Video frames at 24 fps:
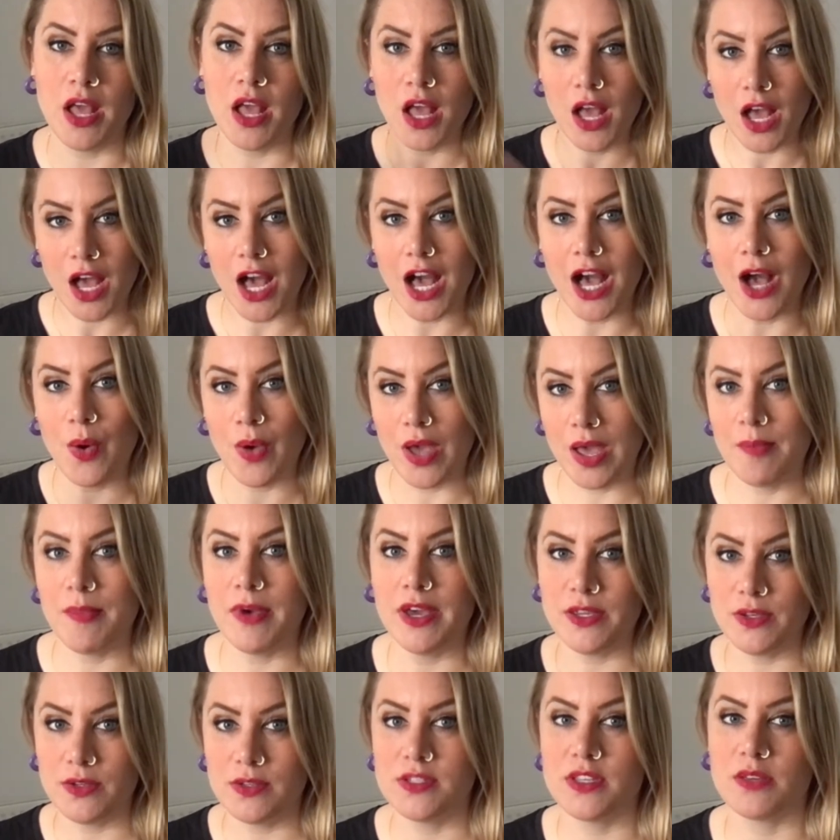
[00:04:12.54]
How am I
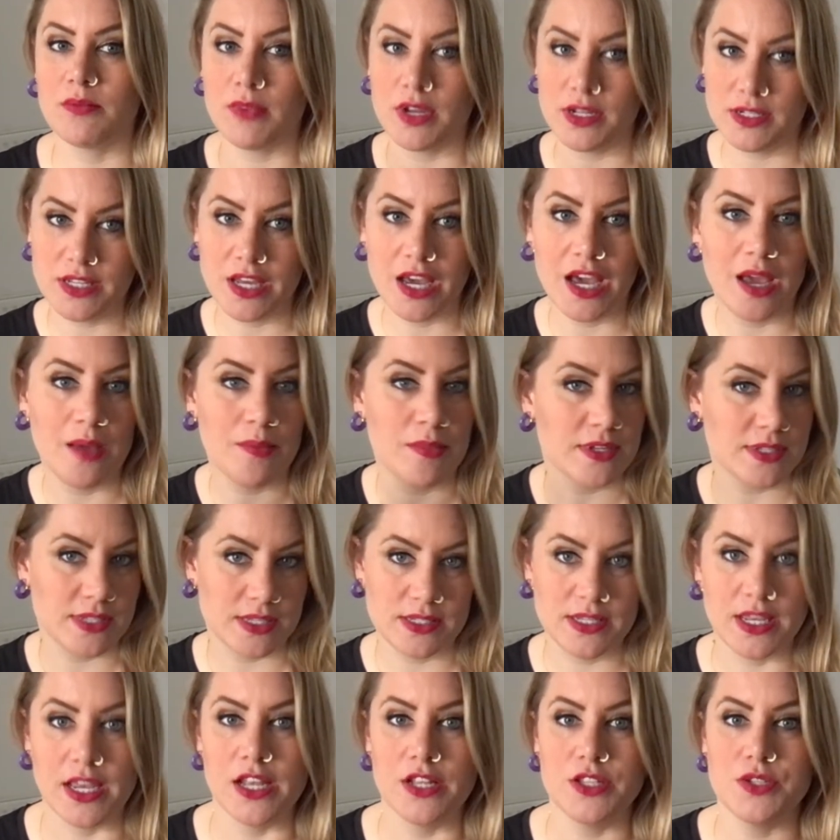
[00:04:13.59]
using my time as a
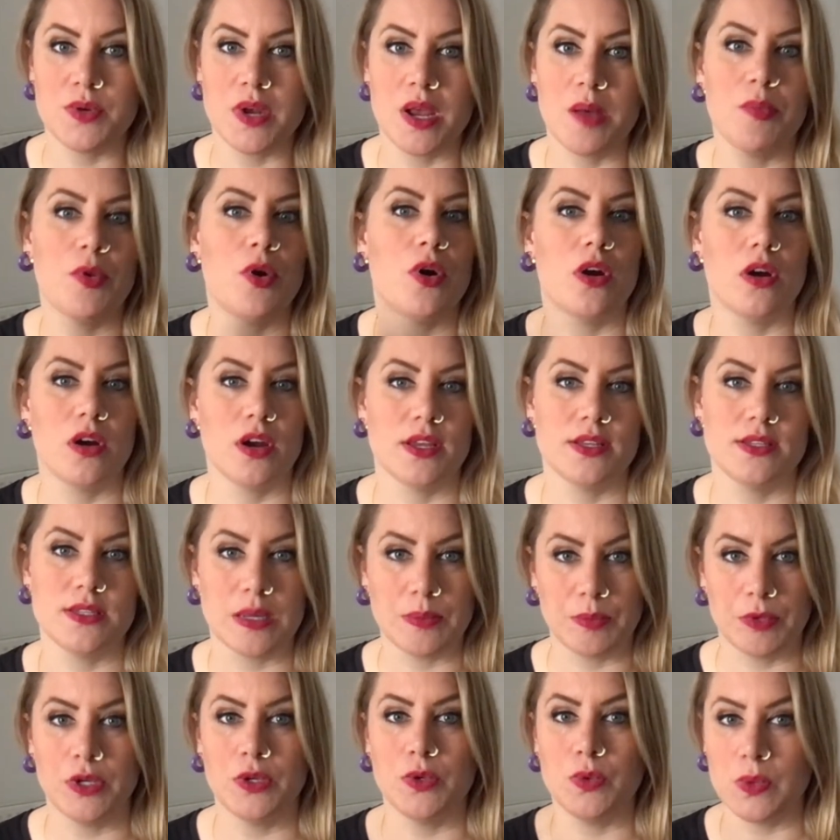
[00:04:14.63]
sales rep or as
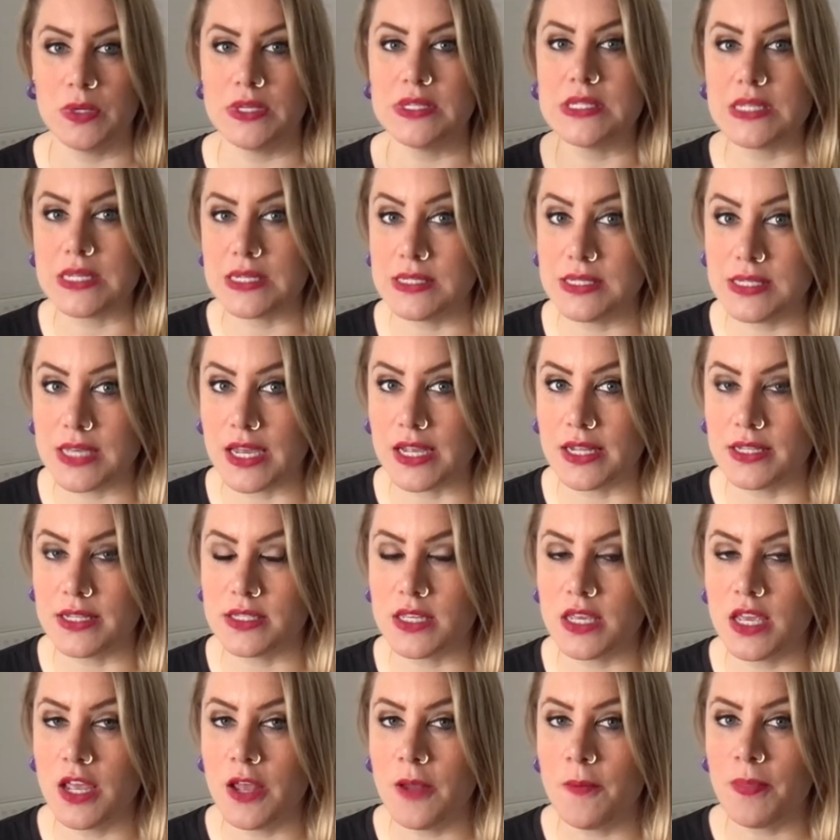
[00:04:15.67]
someone who is in sales?
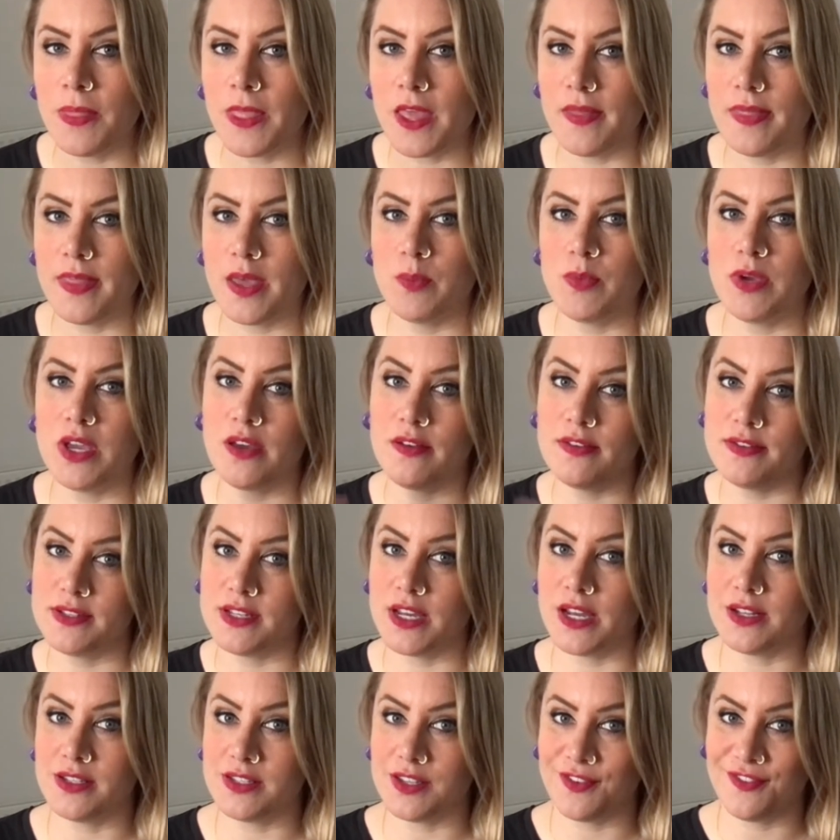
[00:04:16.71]
And then we have
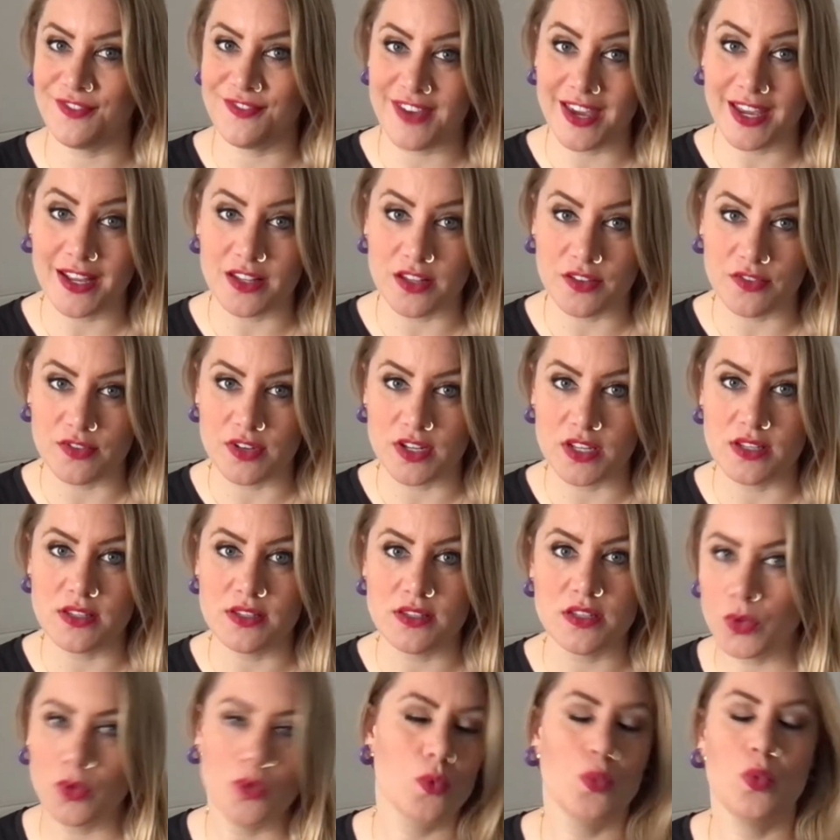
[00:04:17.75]
sales effectiveness.
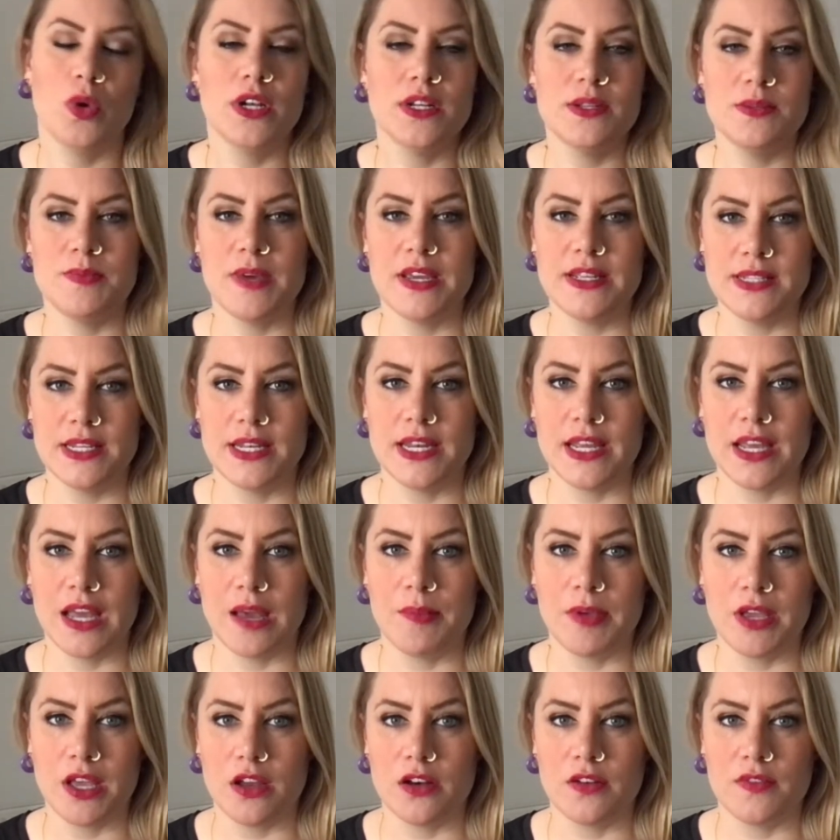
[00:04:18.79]
What is basically coming
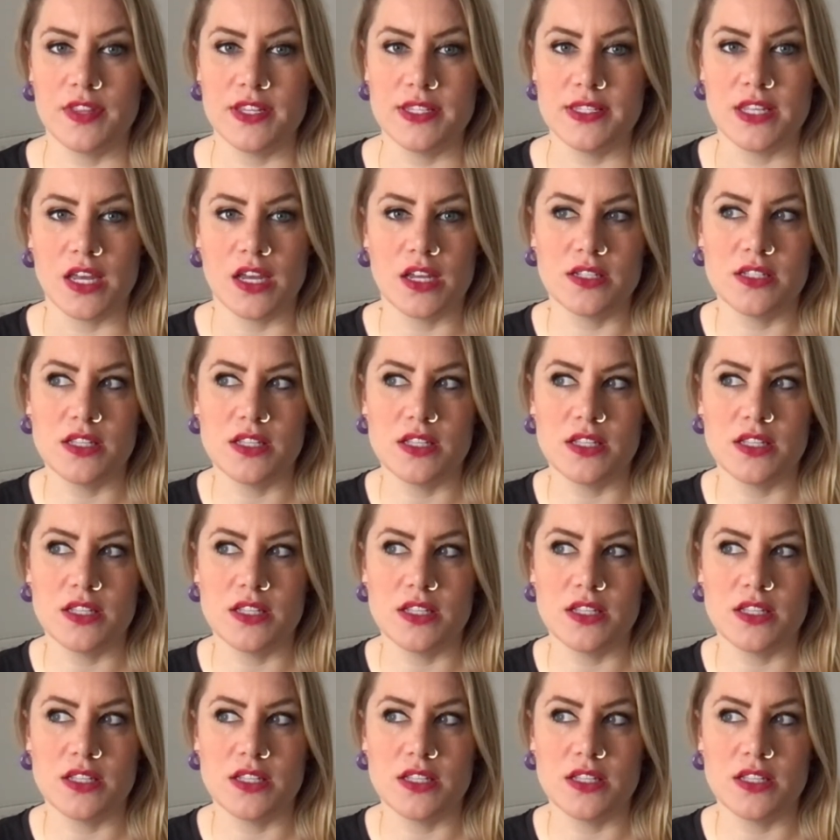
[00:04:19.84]
out of this task?